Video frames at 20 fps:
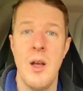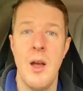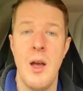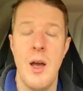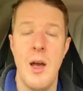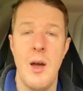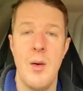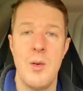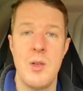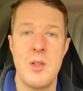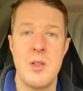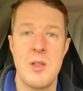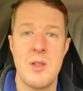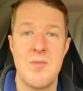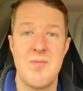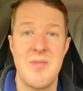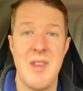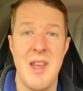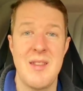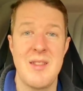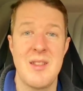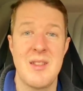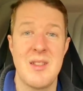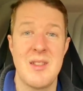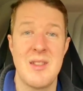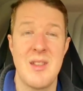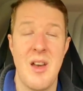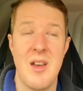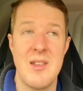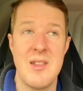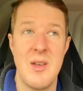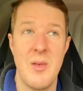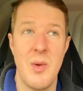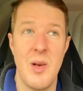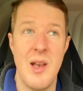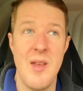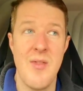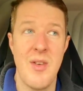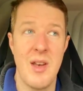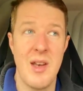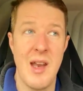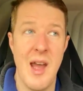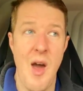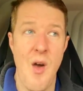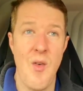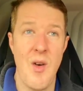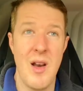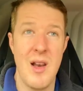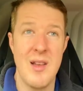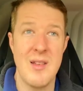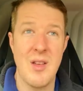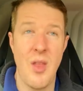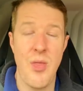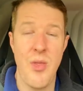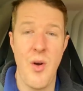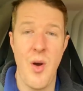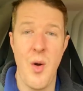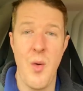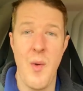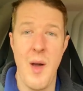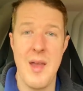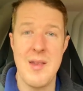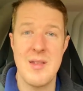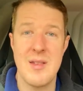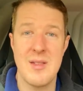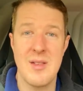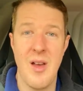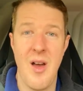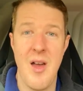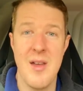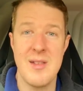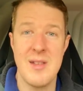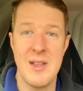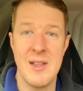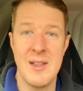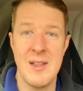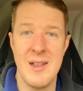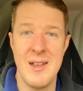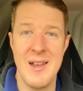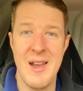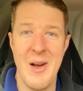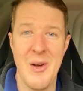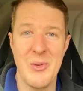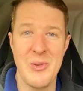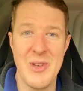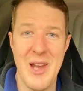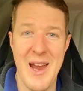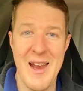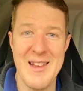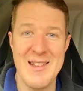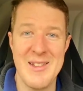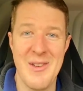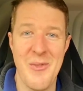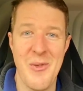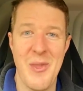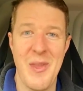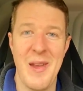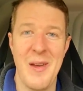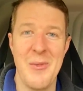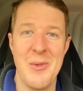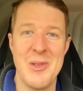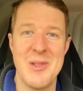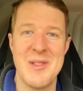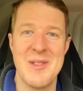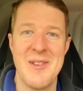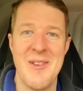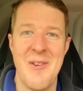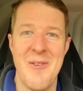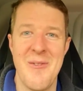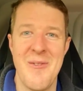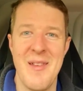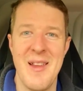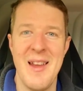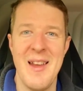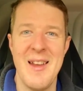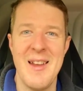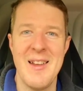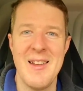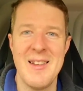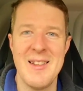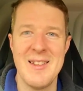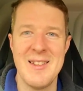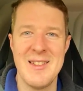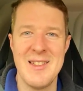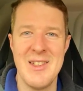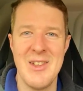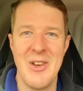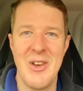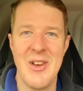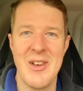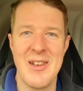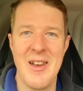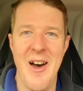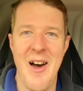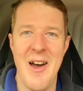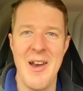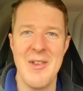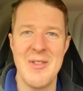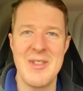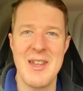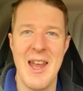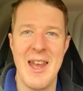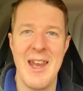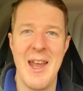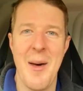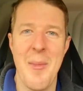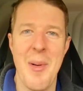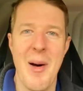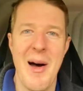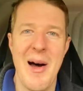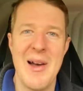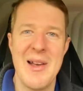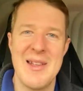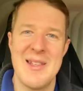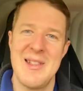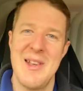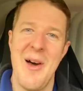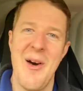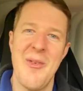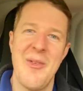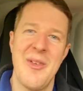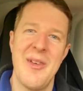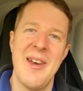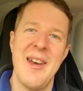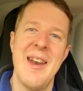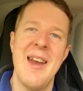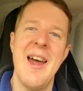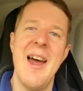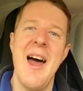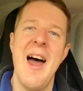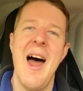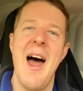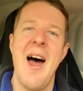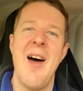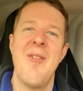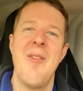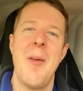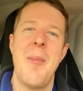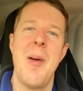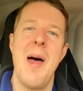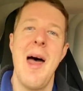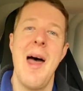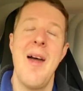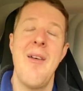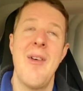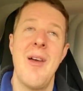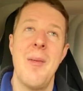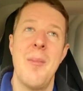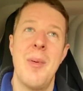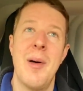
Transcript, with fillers: Uh, which that's the society we live in now, really. It's a throwaway society. In the old days, everything was, you could kind of take it apart yourself and, and repair it.